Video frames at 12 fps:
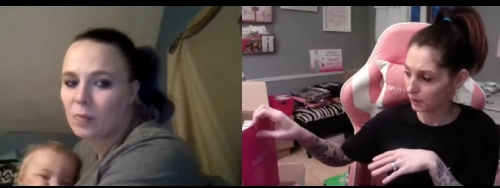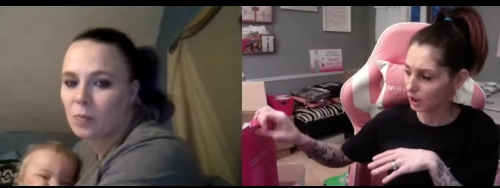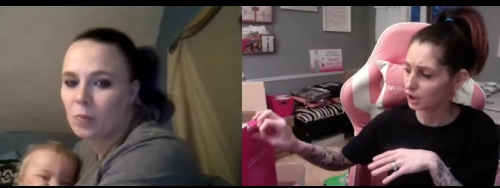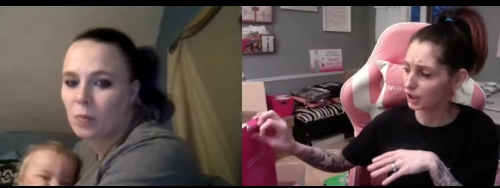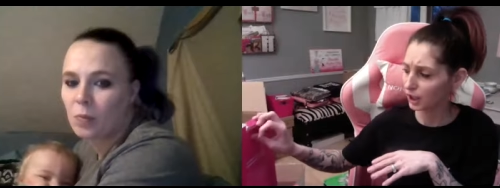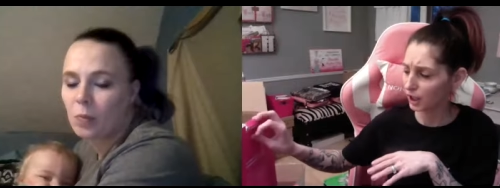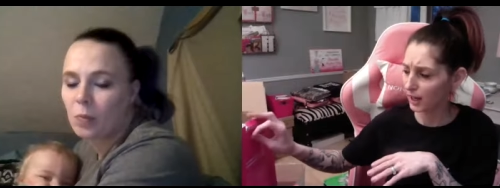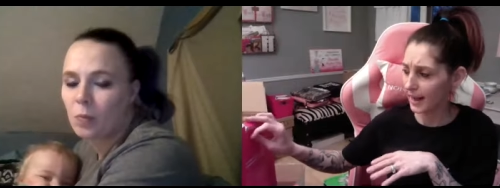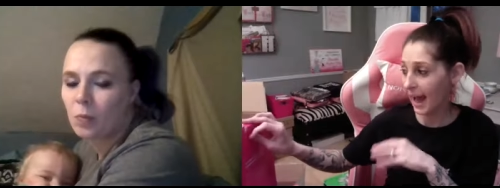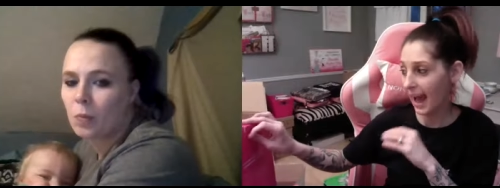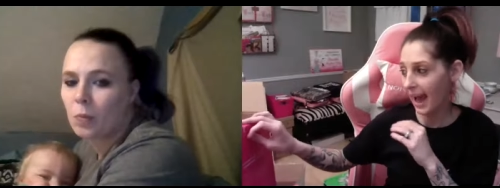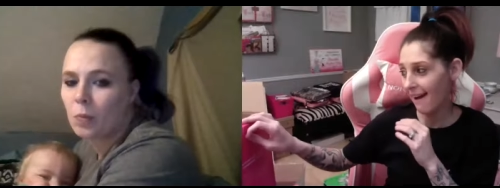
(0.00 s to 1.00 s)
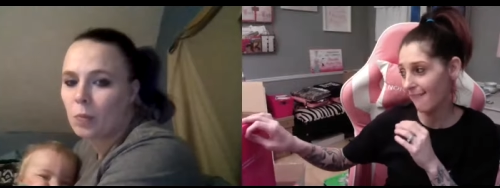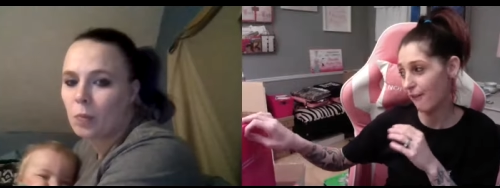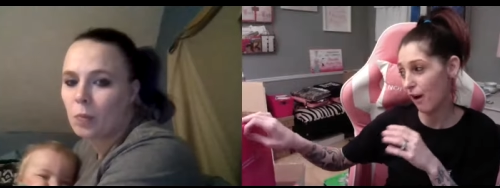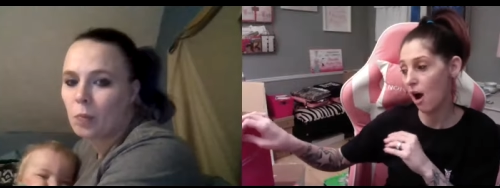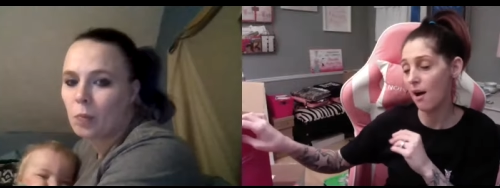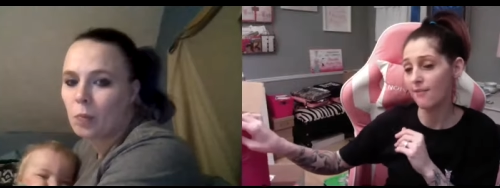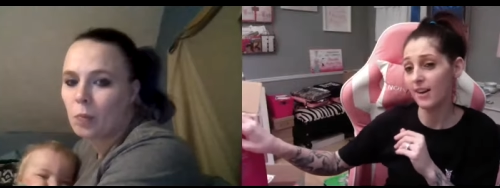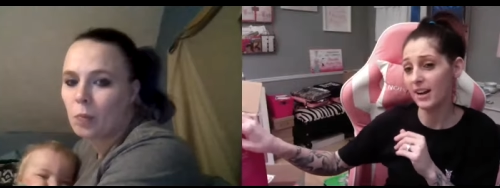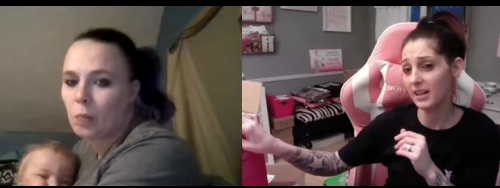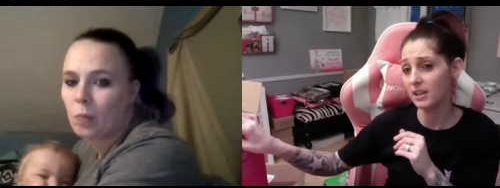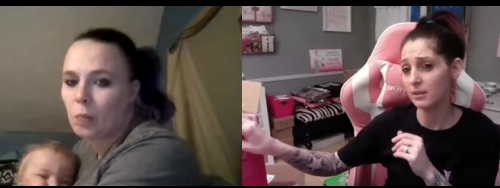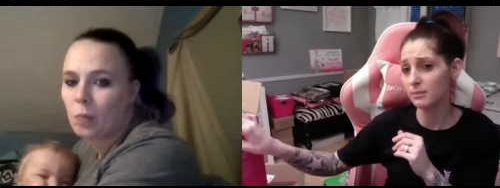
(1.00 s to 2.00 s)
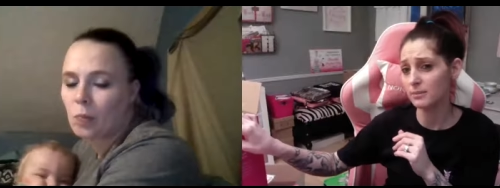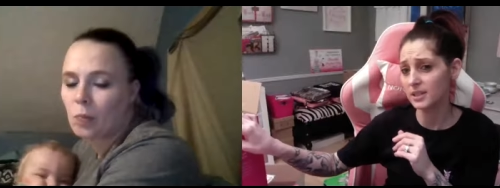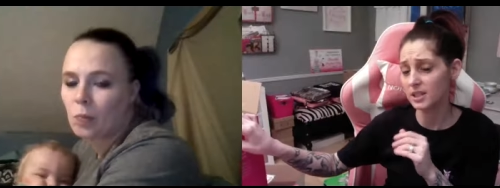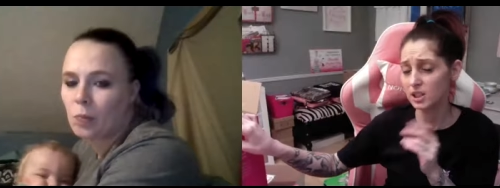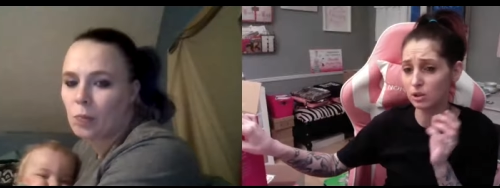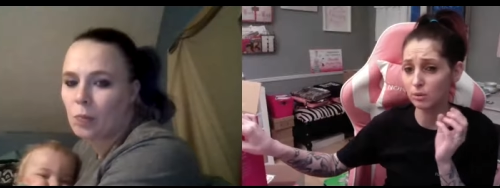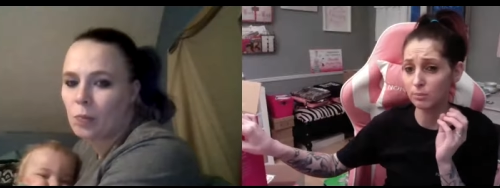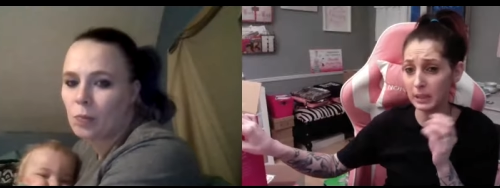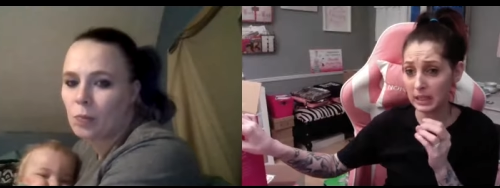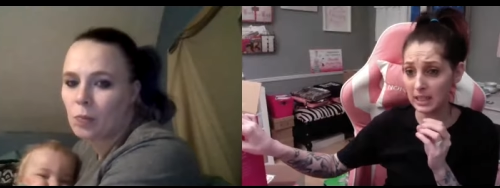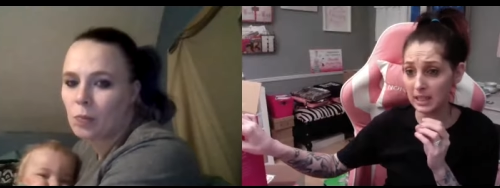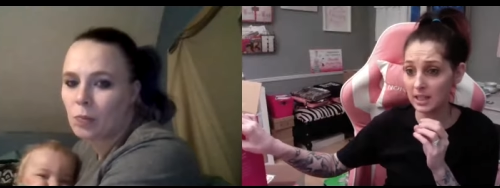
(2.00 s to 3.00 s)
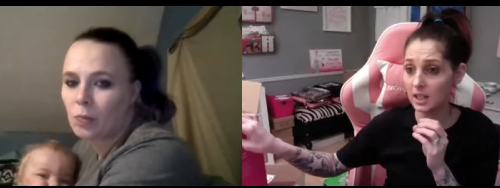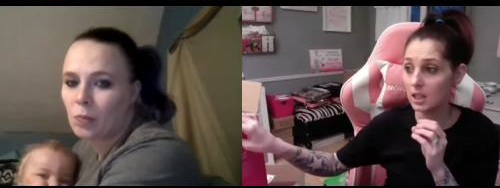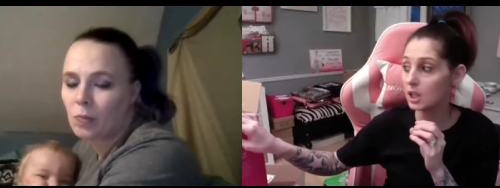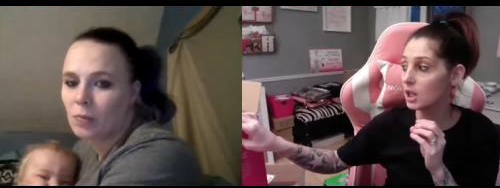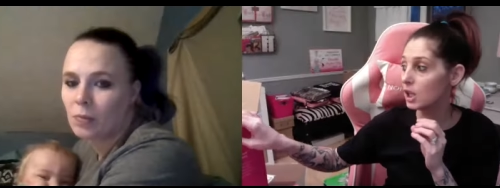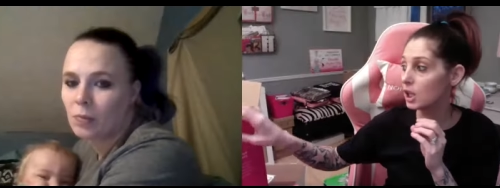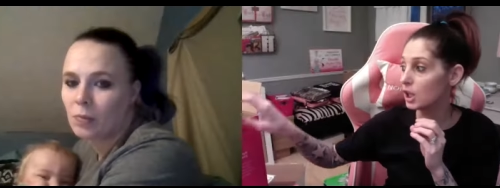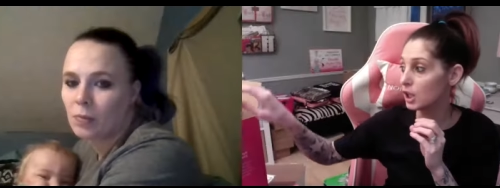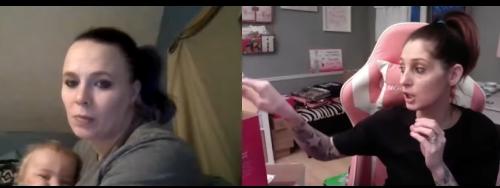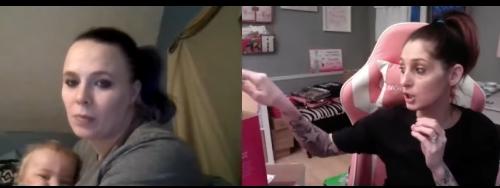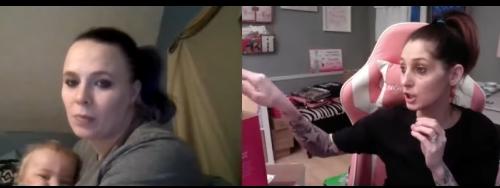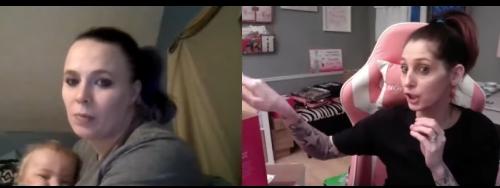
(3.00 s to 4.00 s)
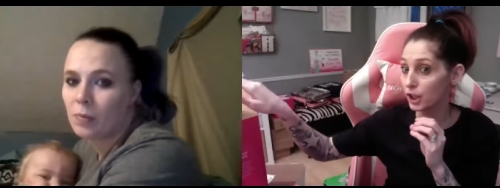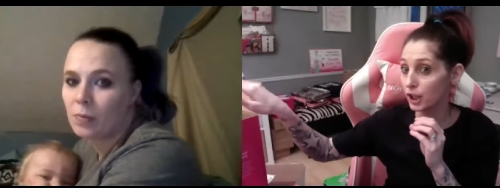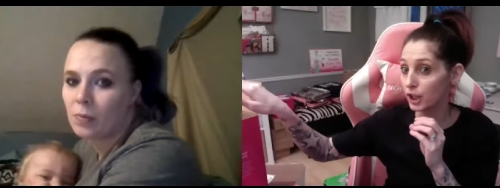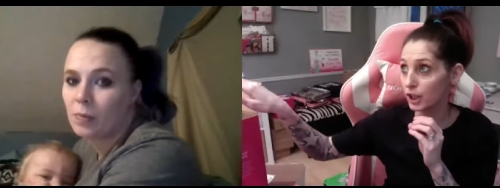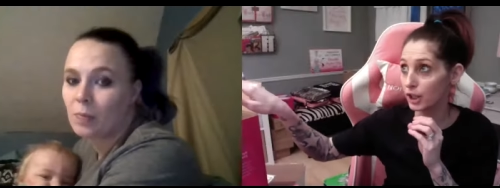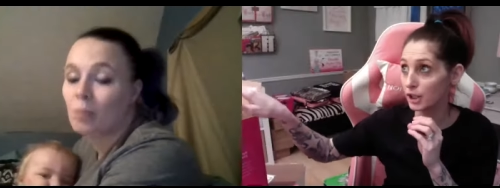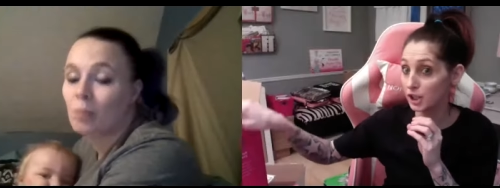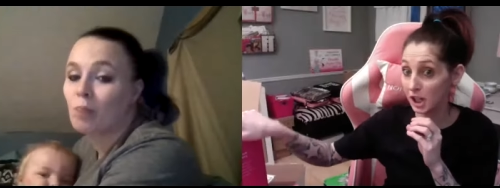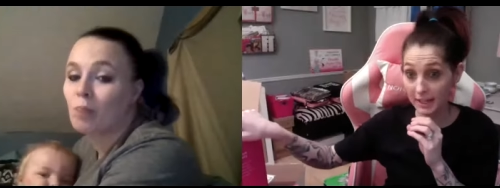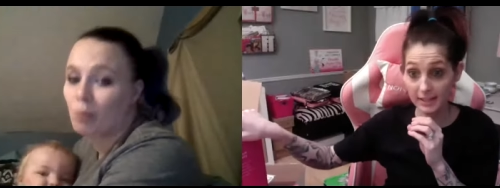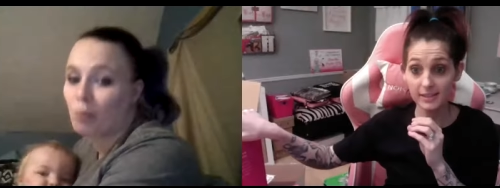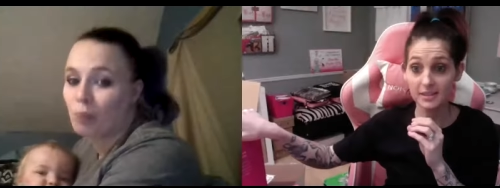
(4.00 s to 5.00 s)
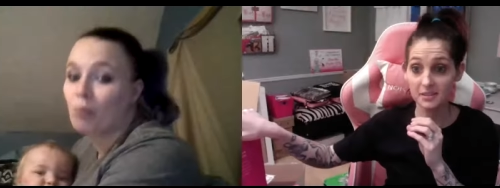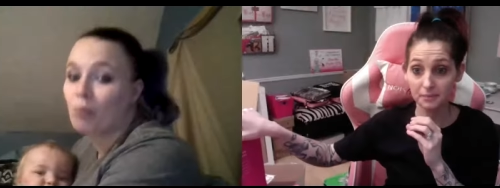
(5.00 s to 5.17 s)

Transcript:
Speaker 1: your half off items to be your shade